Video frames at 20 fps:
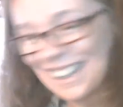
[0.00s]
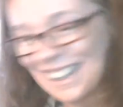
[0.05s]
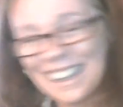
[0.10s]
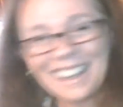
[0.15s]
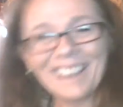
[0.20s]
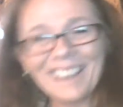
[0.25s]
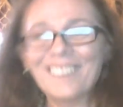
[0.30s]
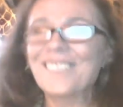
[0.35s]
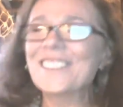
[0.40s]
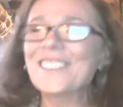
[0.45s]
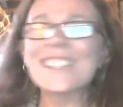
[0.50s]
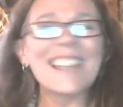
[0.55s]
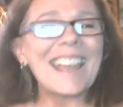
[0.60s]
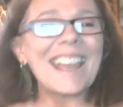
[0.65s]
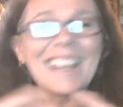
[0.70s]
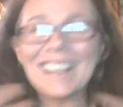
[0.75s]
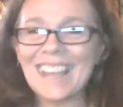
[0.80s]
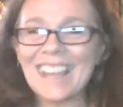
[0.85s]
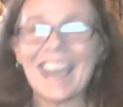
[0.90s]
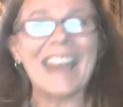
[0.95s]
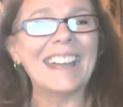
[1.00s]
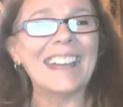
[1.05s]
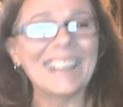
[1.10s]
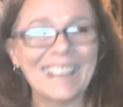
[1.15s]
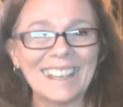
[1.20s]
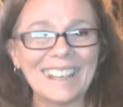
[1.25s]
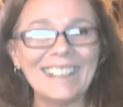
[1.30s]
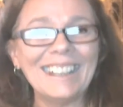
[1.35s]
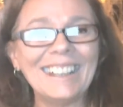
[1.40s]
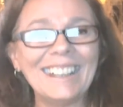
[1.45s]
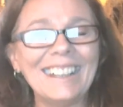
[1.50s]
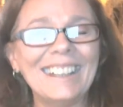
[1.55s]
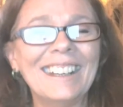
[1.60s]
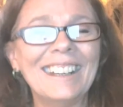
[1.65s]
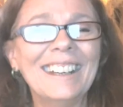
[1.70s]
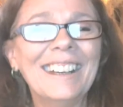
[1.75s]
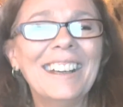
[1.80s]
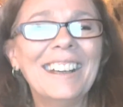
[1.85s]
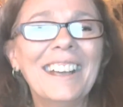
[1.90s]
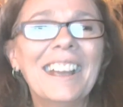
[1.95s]
It was like that. Get it?
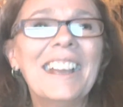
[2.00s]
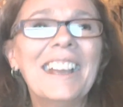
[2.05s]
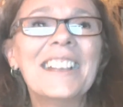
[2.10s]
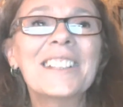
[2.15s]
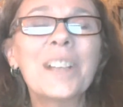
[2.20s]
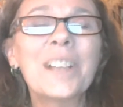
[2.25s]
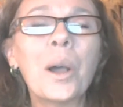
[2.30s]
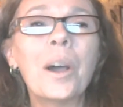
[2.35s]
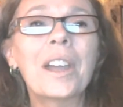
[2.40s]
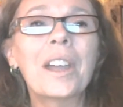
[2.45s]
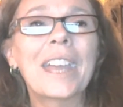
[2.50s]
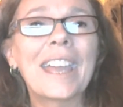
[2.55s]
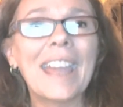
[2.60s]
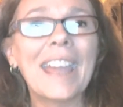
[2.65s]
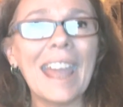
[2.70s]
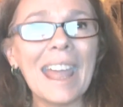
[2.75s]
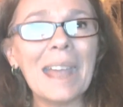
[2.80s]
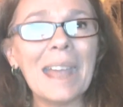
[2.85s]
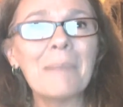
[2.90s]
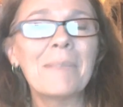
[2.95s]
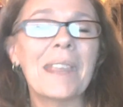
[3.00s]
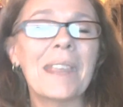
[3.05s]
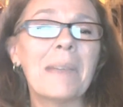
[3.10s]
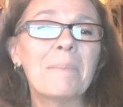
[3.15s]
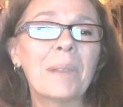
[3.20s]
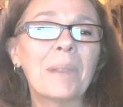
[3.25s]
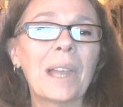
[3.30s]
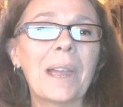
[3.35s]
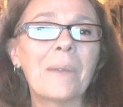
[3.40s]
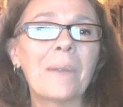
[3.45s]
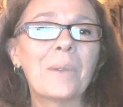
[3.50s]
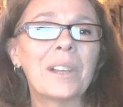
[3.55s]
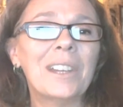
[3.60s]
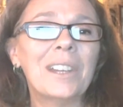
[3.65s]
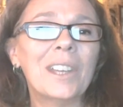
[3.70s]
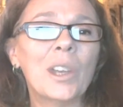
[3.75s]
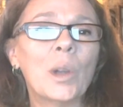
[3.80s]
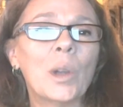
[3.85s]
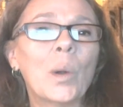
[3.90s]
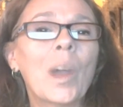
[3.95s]
It's a game they play with
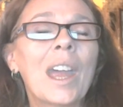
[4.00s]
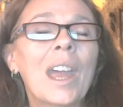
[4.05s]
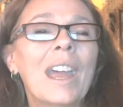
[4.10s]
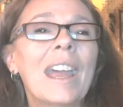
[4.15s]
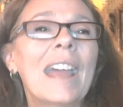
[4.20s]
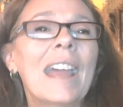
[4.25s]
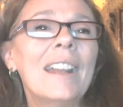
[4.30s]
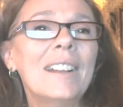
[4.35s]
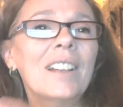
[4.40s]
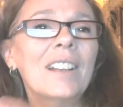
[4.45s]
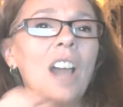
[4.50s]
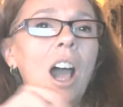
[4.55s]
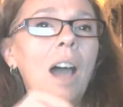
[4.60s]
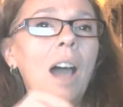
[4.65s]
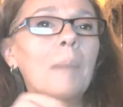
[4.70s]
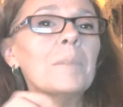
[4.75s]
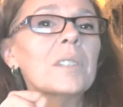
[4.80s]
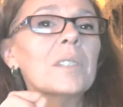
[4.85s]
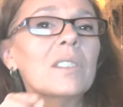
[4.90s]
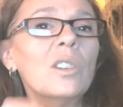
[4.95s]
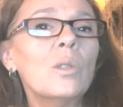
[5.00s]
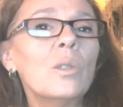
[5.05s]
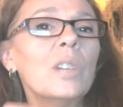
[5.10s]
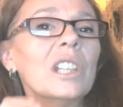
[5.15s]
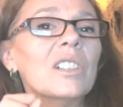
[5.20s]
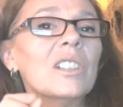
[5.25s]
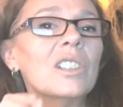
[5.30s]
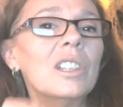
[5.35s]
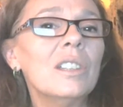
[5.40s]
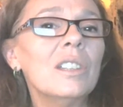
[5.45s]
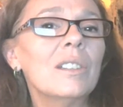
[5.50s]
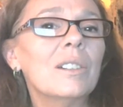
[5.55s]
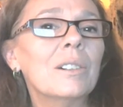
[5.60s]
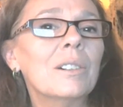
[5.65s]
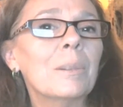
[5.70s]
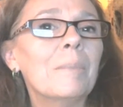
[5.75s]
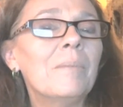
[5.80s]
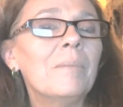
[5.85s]
you. And cops do it too.